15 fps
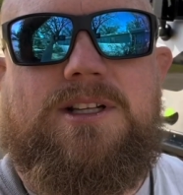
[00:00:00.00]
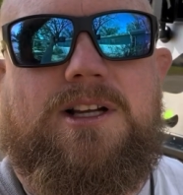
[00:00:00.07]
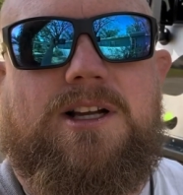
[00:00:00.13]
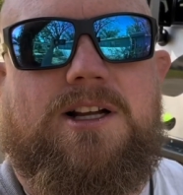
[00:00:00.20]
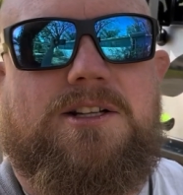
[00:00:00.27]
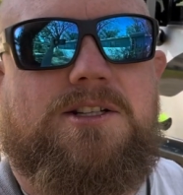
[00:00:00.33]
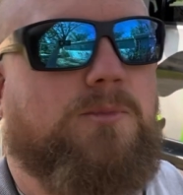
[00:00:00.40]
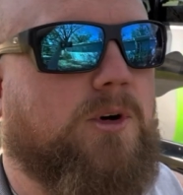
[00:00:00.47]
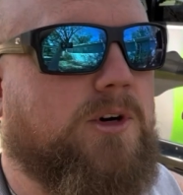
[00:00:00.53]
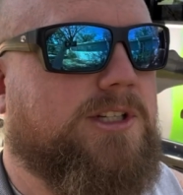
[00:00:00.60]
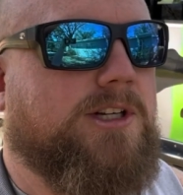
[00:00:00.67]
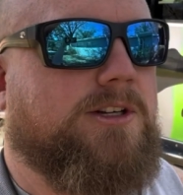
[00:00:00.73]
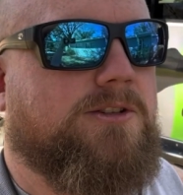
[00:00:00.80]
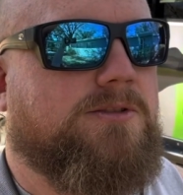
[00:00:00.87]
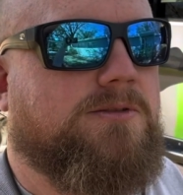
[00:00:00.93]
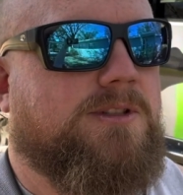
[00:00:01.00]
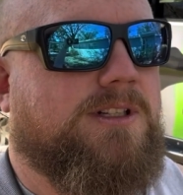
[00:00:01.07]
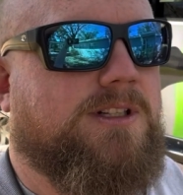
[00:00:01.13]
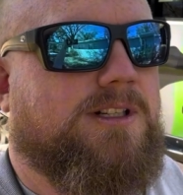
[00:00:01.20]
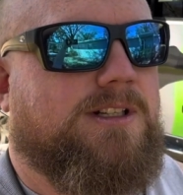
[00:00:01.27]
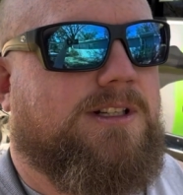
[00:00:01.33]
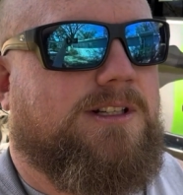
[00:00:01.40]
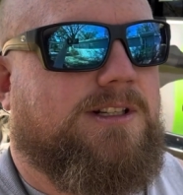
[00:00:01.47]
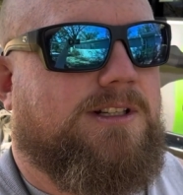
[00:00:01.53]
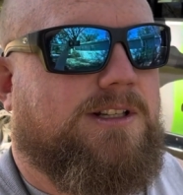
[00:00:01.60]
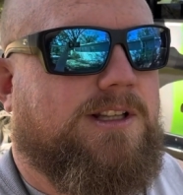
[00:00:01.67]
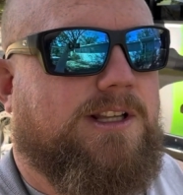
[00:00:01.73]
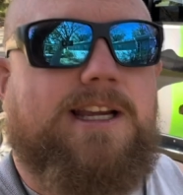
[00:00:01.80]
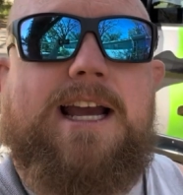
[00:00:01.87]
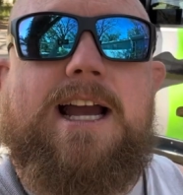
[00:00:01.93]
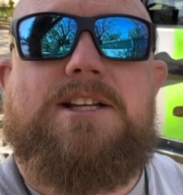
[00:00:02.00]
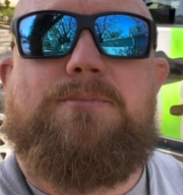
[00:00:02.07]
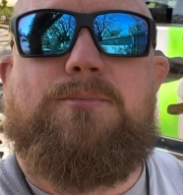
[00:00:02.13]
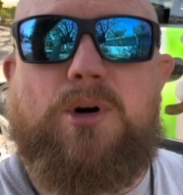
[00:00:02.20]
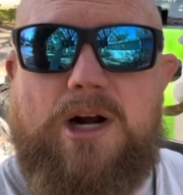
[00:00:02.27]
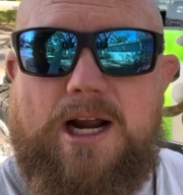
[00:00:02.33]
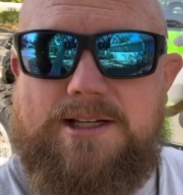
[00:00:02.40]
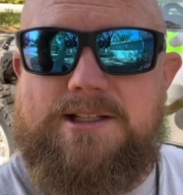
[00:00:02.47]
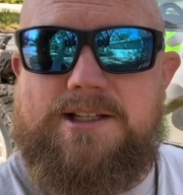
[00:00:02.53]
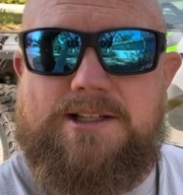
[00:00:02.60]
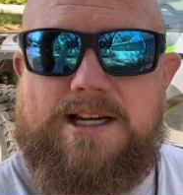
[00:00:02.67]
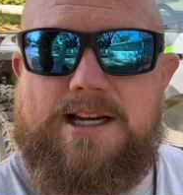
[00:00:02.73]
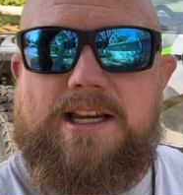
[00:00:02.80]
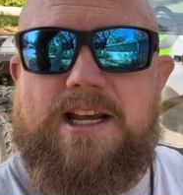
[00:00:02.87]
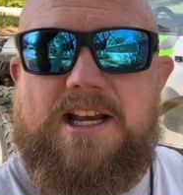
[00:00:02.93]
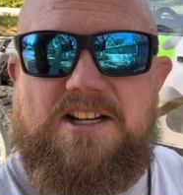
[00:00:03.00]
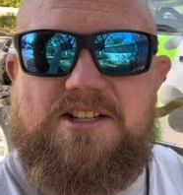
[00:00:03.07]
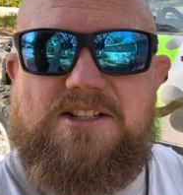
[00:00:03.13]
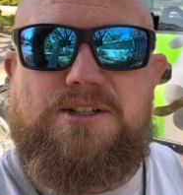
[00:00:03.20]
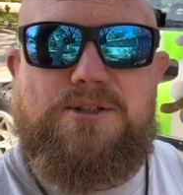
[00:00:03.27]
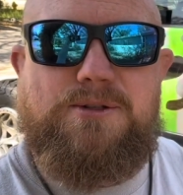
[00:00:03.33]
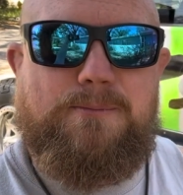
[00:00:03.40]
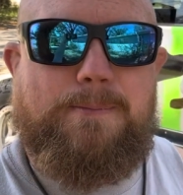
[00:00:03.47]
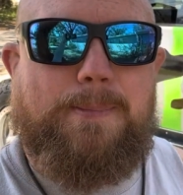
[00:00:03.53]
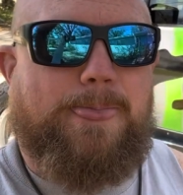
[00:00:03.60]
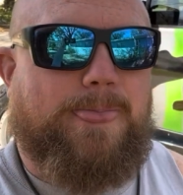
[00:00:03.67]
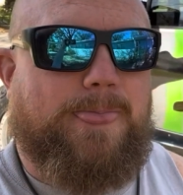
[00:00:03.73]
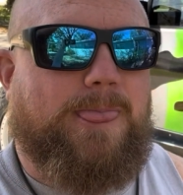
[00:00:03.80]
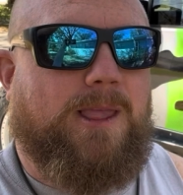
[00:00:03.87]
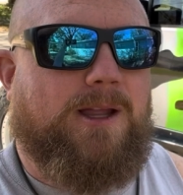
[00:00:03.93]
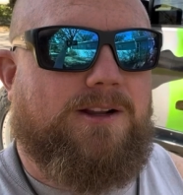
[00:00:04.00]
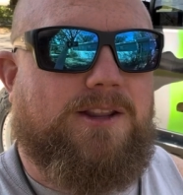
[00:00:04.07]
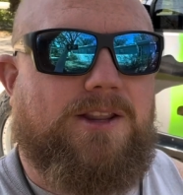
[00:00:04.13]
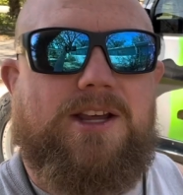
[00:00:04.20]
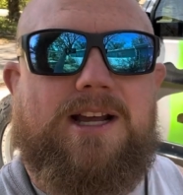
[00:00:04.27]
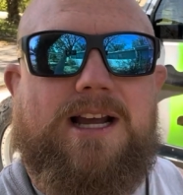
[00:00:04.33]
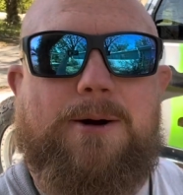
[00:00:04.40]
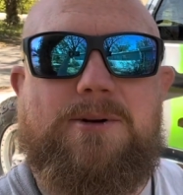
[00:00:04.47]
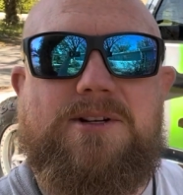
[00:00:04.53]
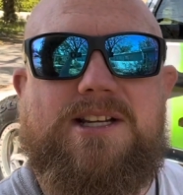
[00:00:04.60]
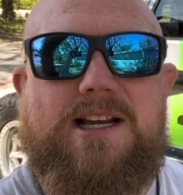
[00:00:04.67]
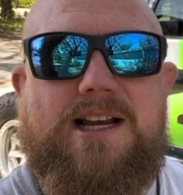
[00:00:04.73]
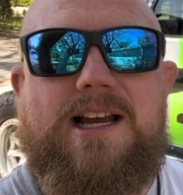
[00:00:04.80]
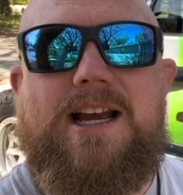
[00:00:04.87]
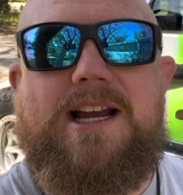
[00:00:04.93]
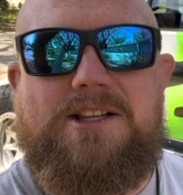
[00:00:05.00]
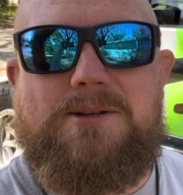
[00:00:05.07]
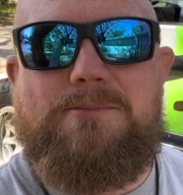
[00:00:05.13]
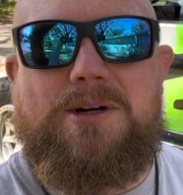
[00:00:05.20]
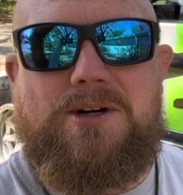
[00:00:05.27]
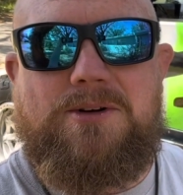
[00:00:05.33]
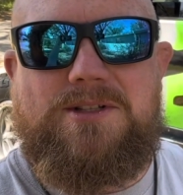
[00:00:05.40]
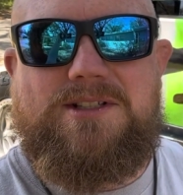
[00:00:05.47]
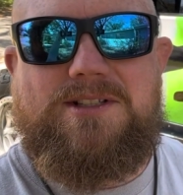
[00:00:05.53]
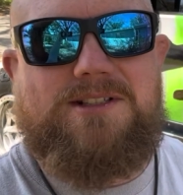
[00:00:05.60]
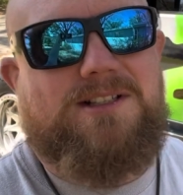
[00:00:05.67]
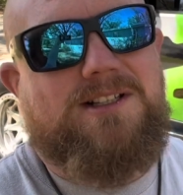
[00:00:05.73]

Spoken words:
It's more so the gas prices, I guess, that I would say I hate the most.